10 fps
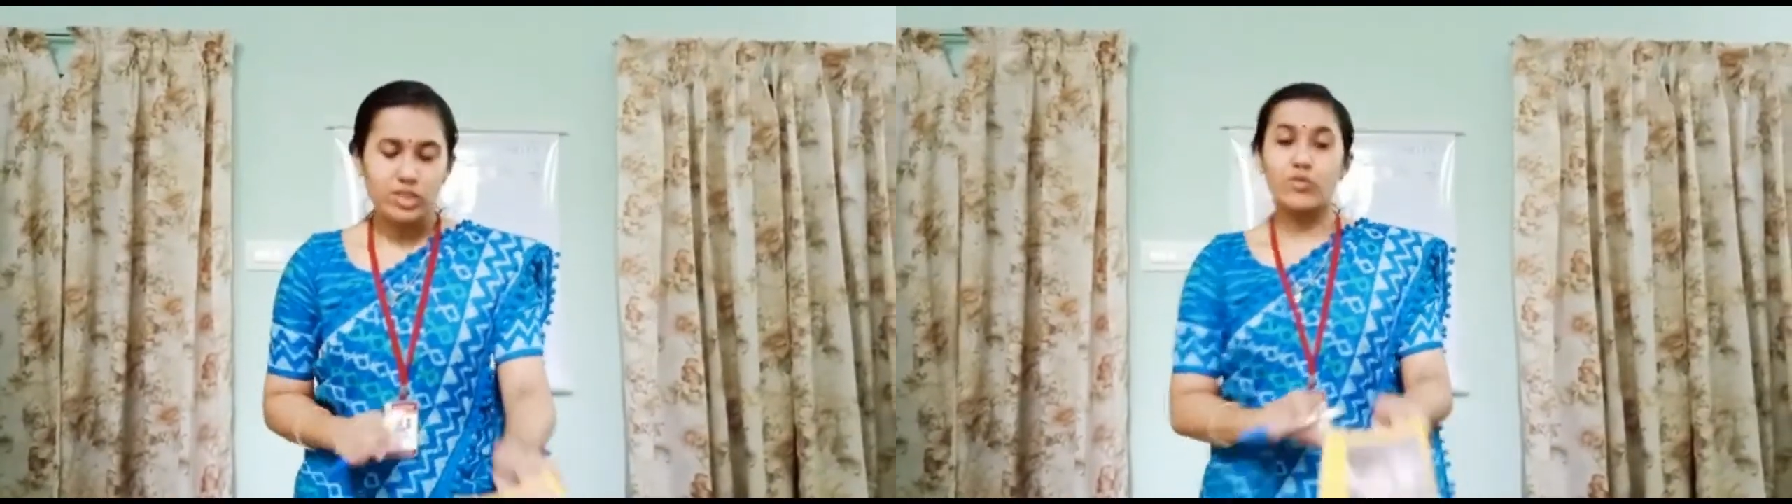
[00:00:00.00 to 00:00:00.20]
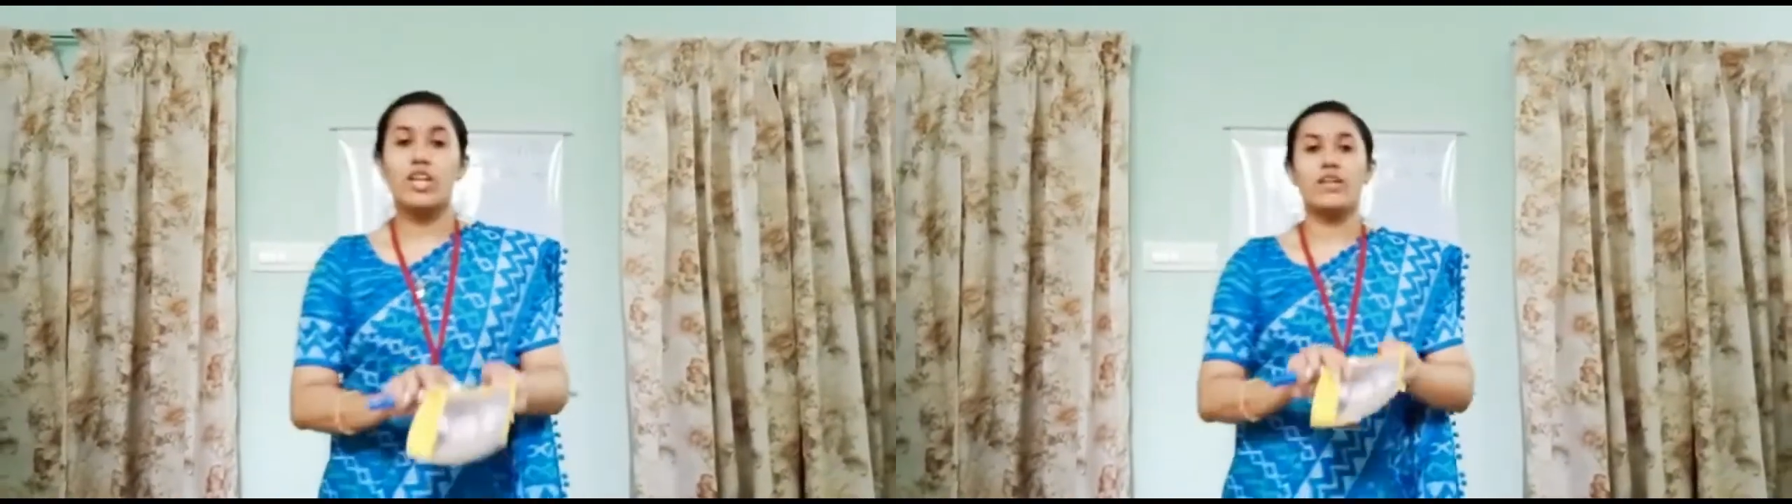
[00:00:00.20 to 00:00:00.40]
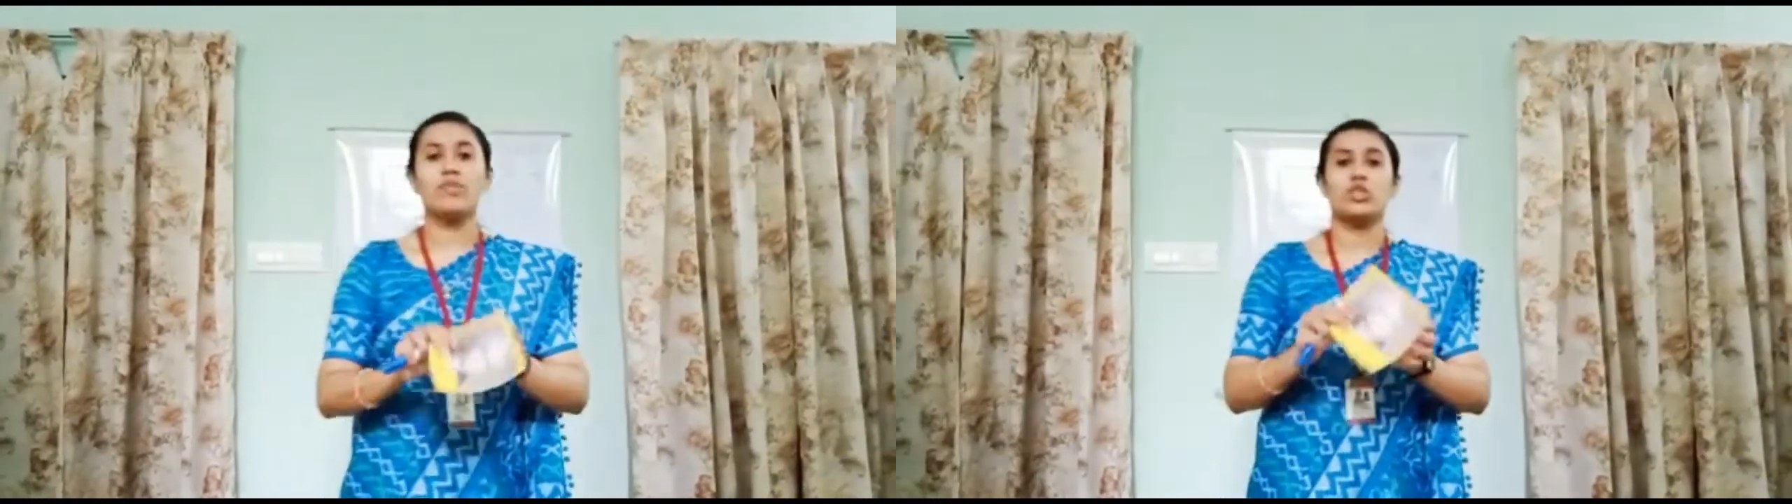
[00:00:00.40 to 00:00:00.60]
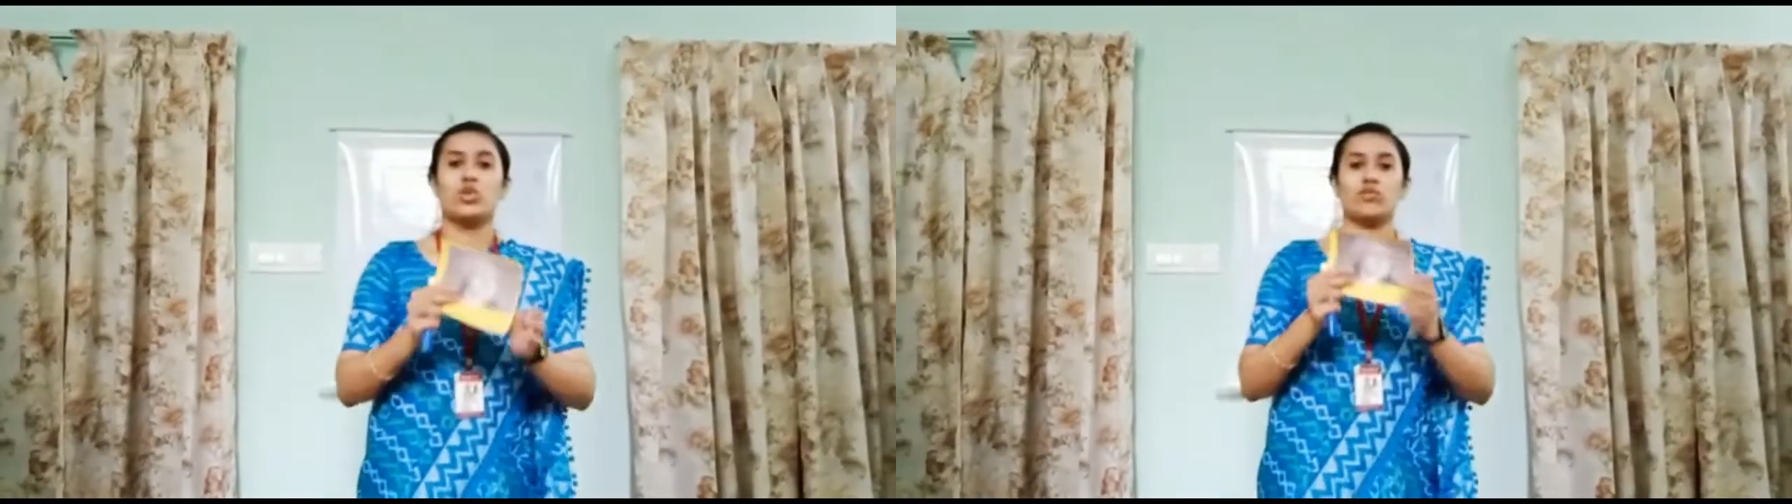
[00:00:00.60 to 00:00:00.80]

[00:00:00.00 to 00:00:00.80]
of all, let me show a